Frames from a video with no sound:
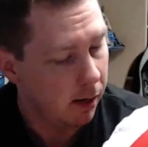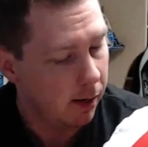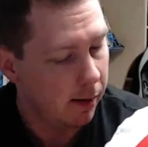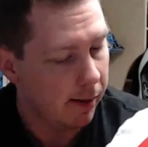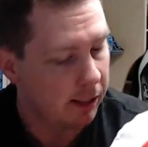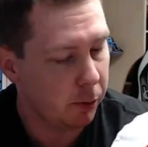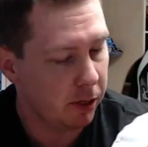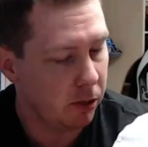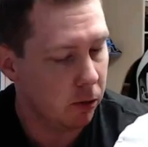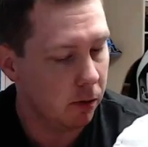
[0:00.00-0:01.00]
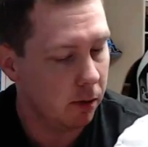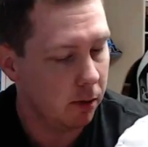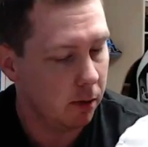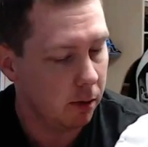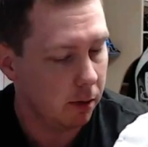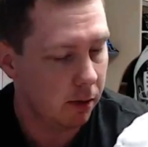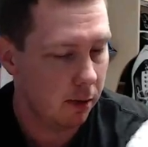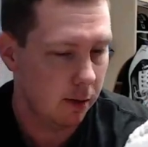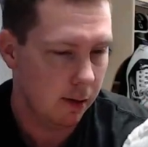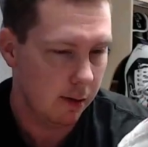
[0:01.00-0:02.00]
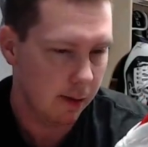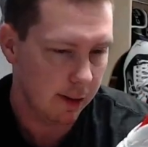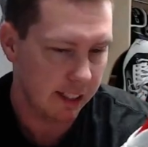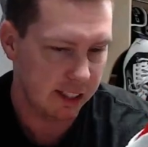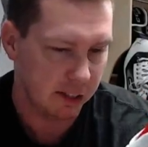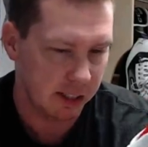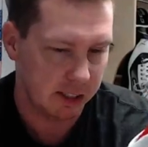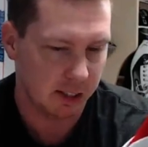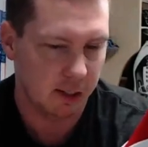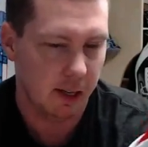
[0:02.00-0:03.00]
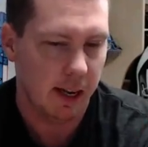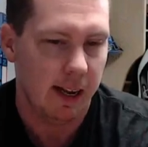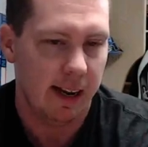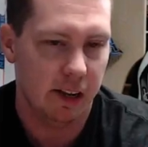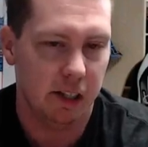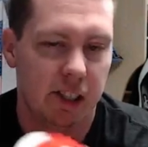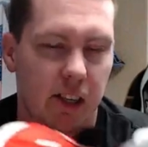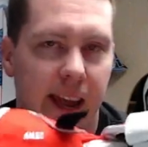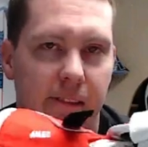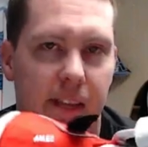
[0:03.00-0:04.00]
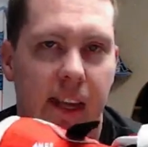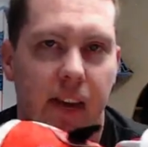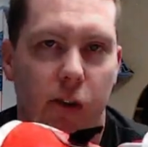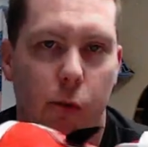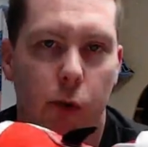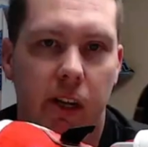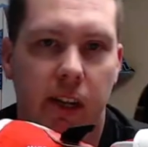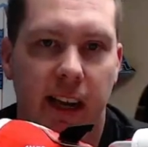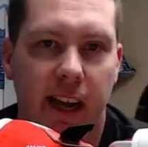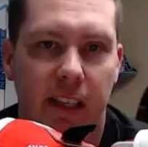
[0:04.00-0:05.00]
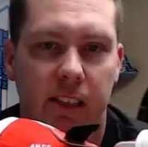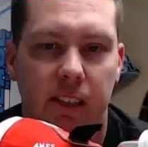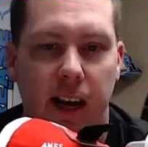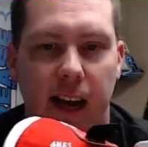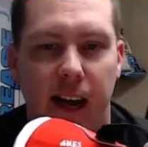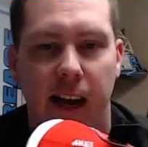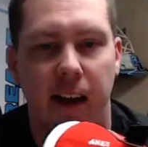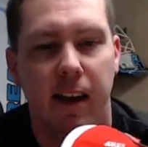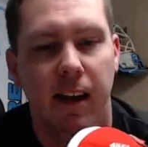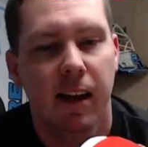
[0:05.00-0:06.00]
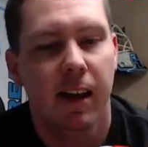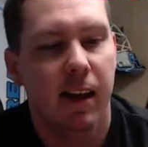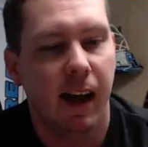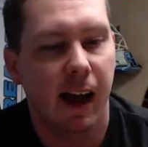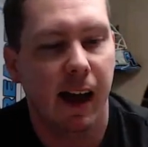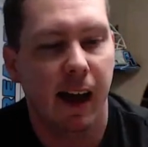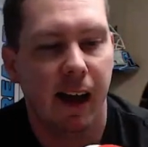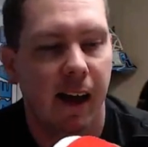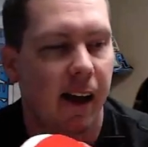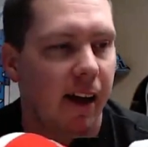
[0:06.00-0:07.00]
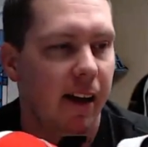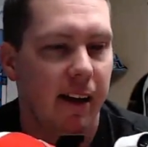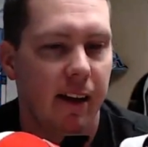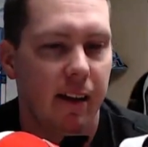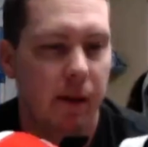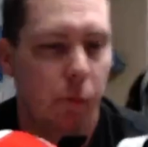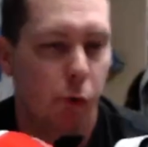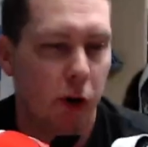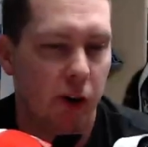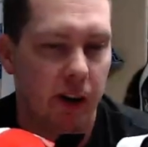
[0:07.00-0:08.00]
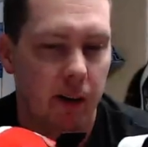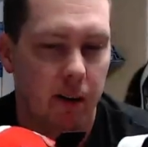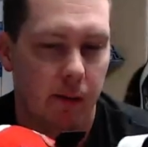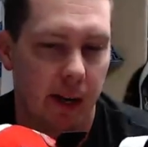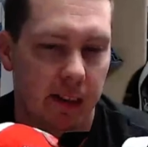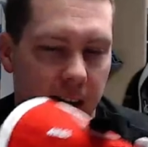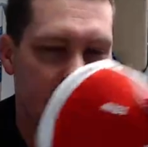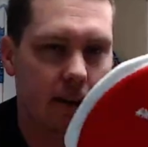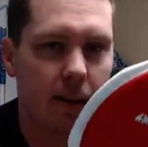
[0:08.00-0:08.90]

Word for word: That's pretty cool. That's interesting. Now you still have the uh, the really nice uh, uh, embroidery right there.